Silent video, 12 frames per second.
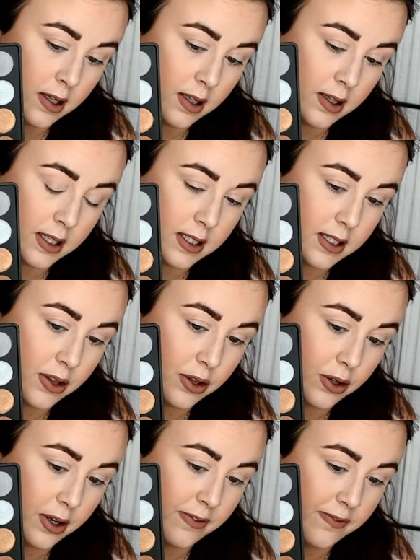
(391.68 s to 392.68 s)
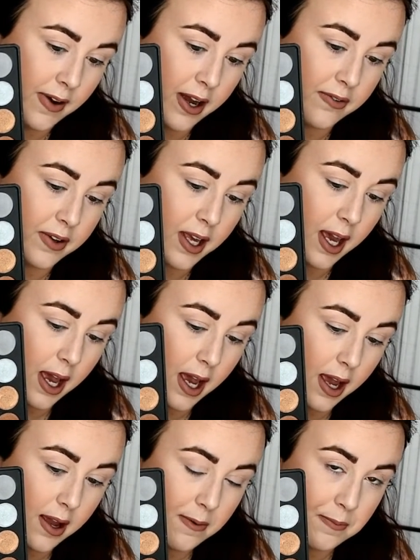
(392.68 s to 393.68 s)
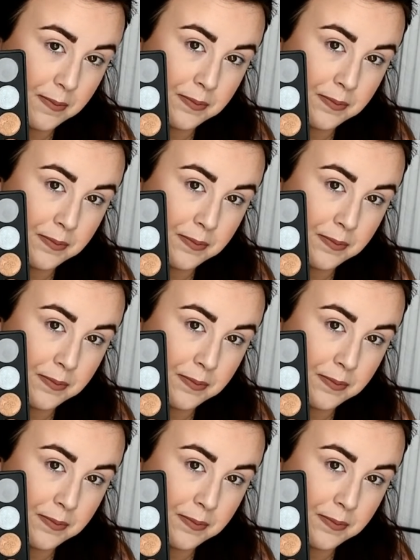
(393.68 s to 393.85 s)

That's the 35K.